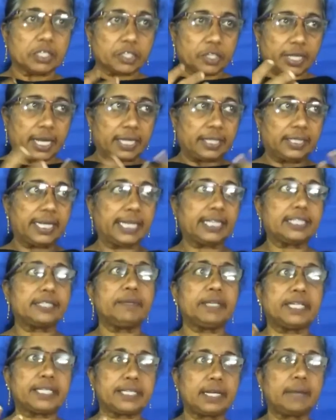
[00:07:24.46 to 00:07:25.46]
so that it gets
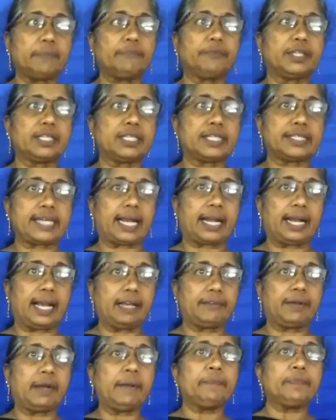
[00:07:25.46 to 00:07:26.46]
mixed up with the
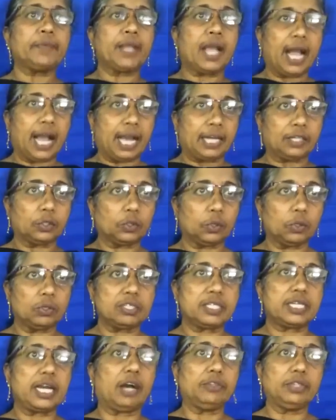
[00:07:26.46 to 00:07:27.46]
saliva and
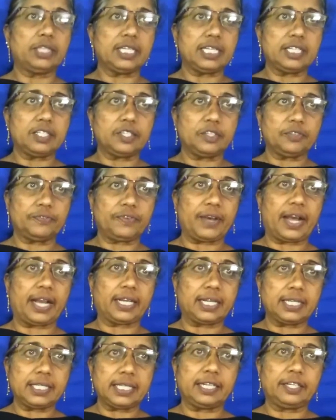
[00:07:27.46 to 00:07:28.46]
goes down the
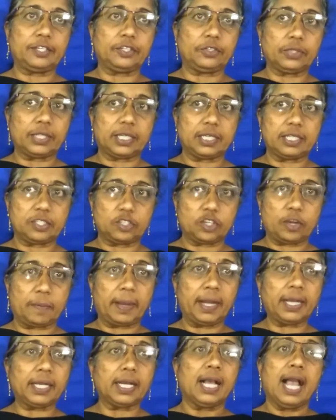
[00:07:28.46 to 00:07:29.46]
esophagus and into the
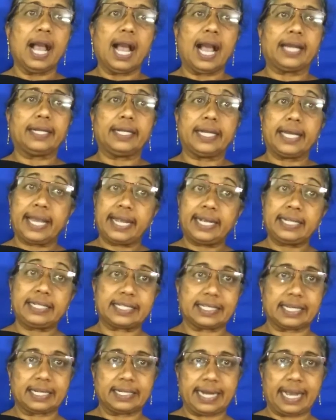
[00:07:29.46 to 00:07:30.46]
stomach and
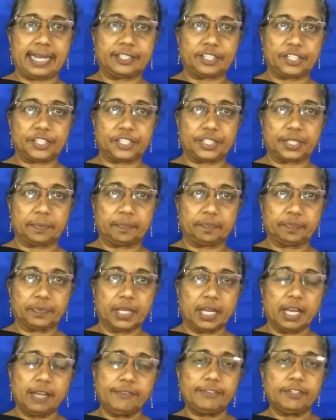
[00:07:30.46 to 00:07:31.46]
aids digestion.
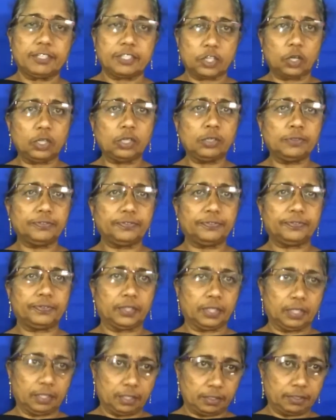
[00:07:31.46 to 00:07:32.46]
If you swallow
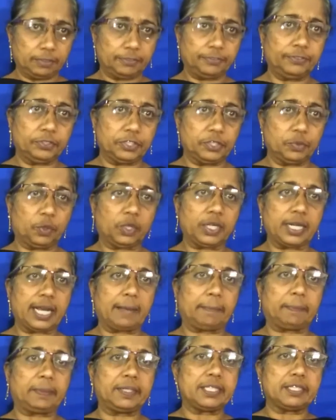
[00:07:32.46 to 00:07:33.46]
food, what
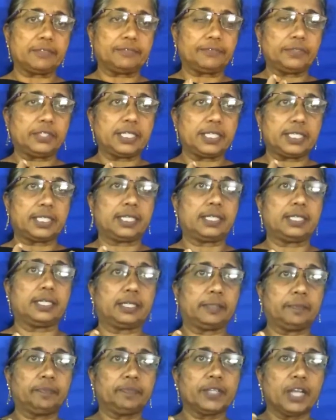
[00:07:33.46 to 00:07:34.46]
happens? The food is in
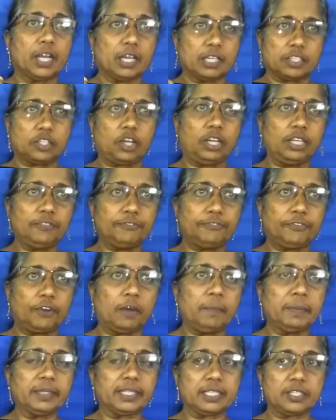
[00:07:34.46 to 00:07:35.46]
the solid
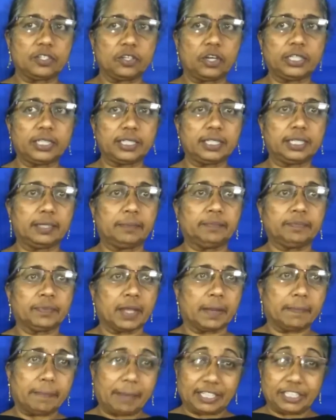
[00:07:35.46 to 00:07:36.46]
form, it is not in
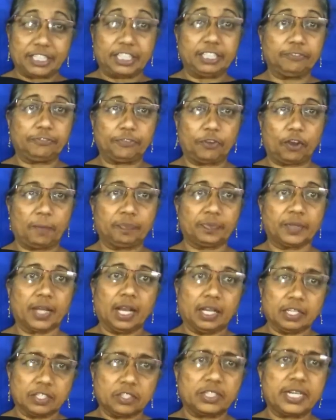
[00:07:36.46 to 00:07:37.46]
a mushy form,
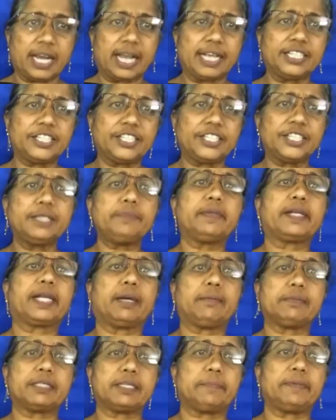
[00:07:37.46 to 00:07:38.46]
so digestion
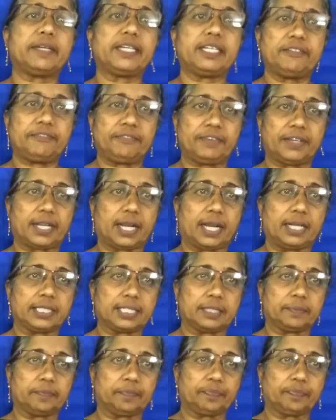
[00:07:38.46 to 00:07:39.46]
becomes a bit difficult.